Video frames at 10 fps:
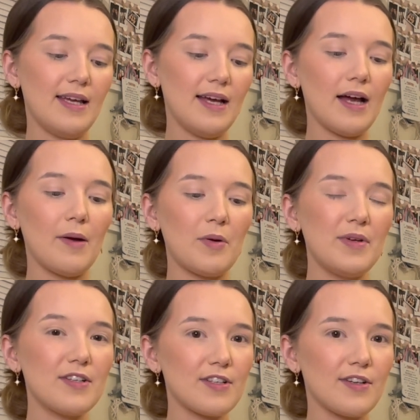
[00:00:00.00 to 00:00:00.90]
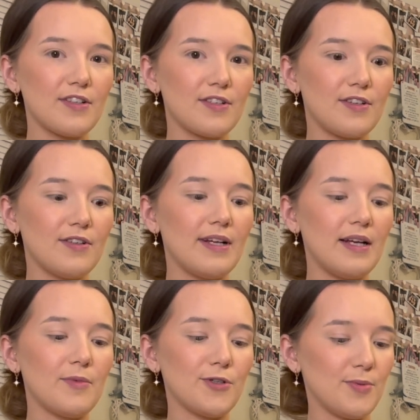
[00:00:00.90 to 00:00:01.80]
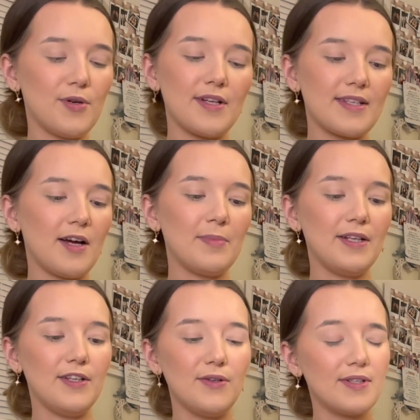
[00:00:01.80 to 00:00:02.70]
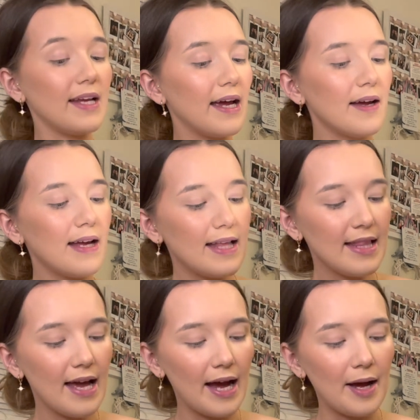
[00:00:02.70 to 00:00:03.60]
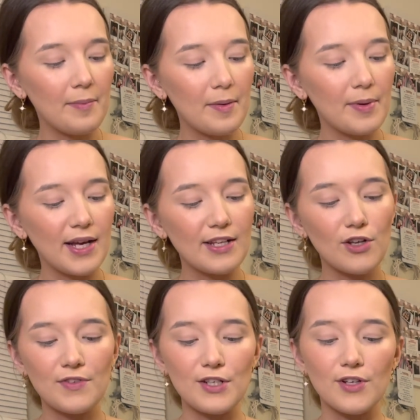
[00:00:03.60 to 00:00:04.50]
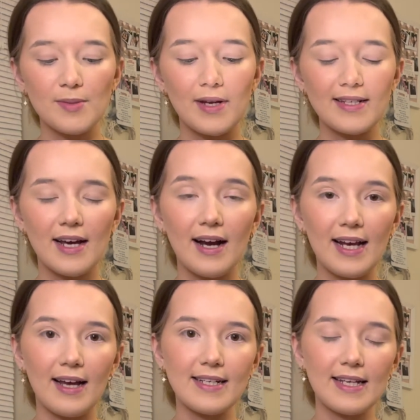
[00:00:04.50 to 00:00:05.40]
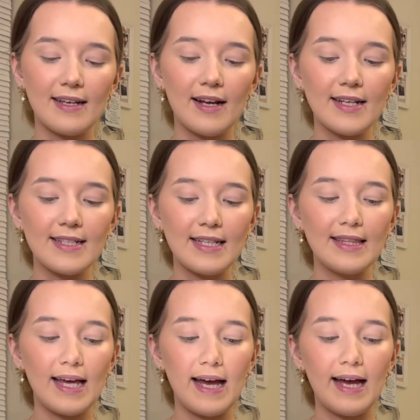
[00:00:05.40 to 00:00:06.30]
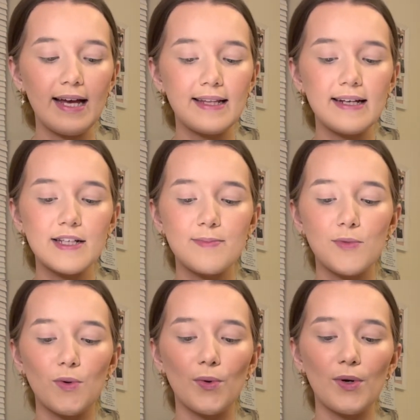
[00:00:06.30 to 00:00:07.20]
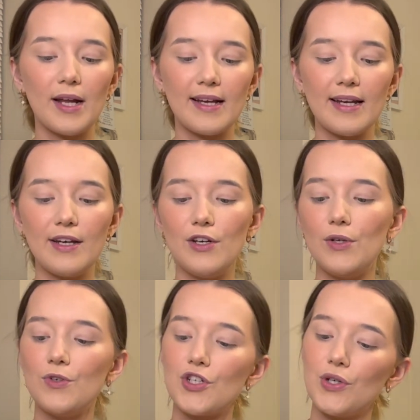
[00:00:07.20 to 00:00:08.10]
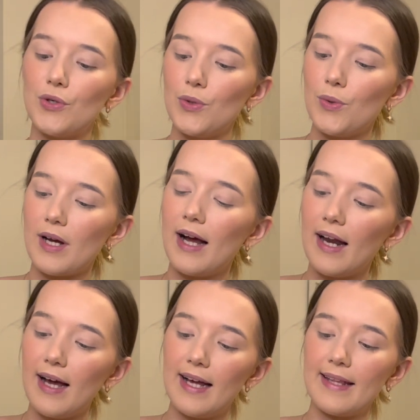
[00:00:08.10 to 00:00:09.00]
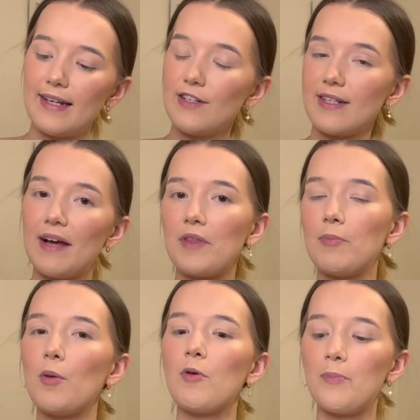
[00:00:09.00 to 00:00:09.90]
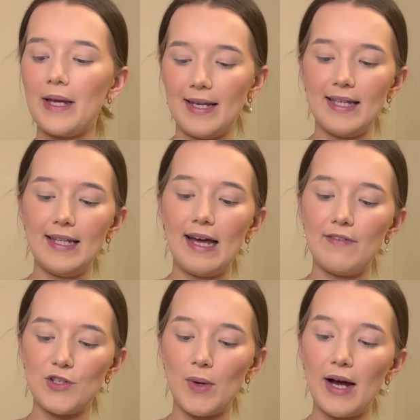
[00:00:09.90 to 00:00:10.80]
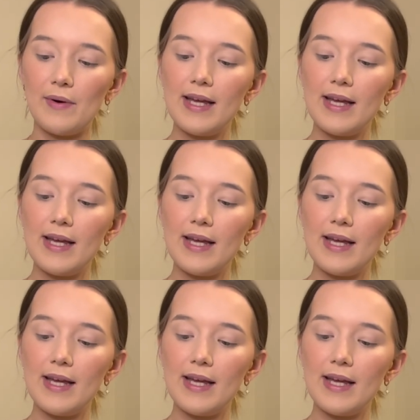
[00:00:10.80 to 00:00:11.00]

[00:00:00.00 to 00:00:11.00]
I mean, it doesn't look as good anymore, to be honest, that I've been using it, but it's obviously got some nice highlighting colours in there, and then it's more like a neutral colour, and then it does have the pop of pink in there as well,